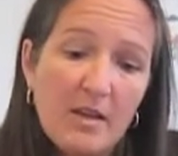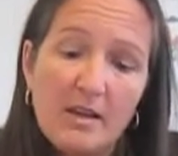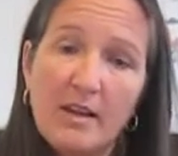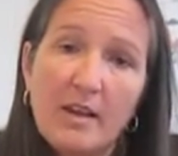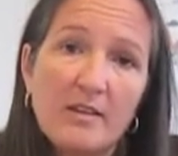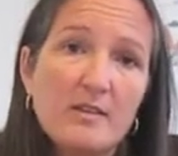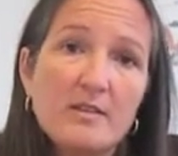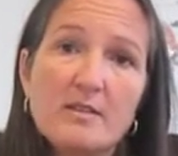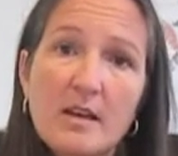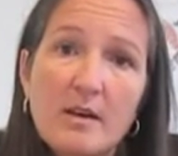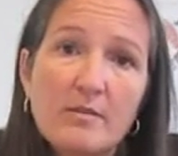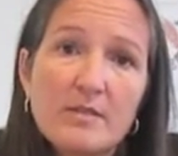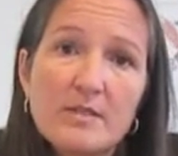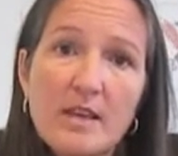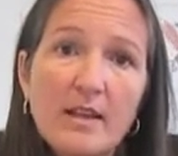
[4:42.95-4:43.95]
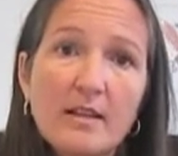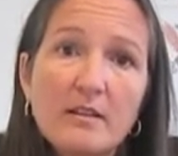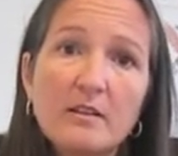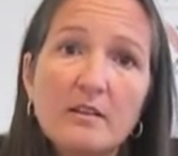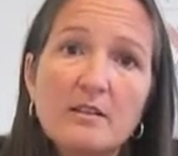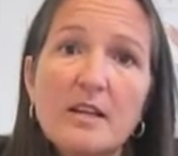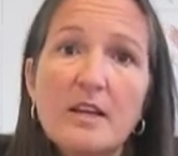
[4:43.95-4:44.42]
Get yourself
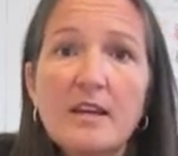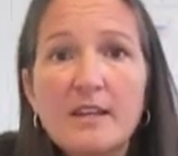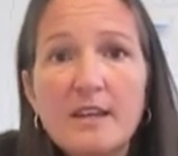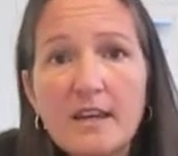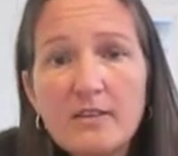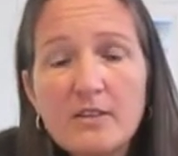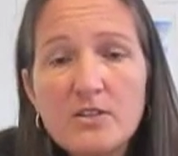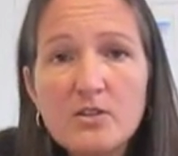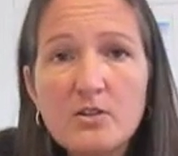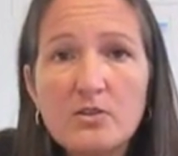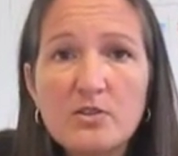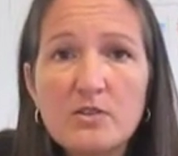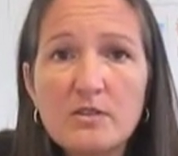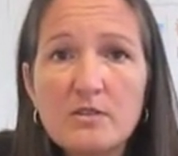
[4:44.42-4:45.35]
settled, get the children